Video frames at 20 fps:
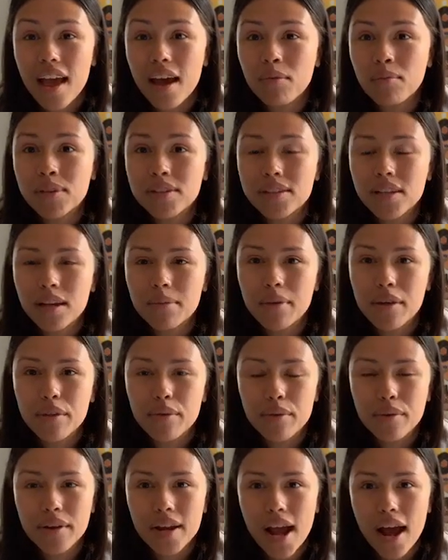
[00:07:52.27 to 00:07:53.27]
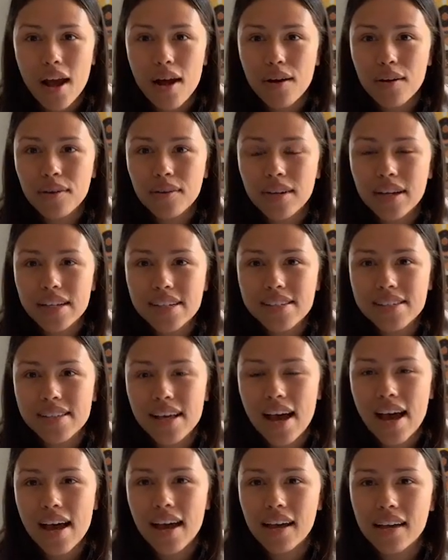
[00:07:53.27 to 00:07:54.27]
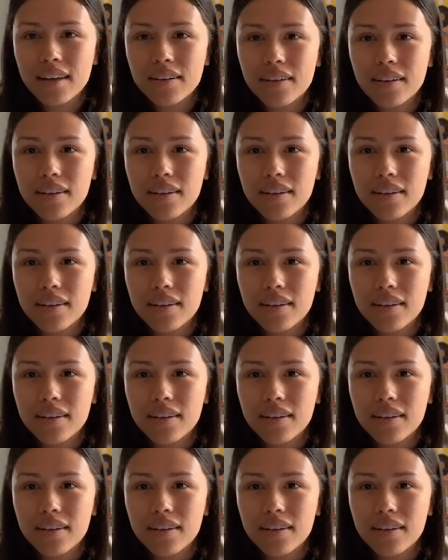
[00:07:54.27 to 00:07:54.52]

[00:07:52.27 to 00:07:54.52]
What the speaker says: And what's coming through now is that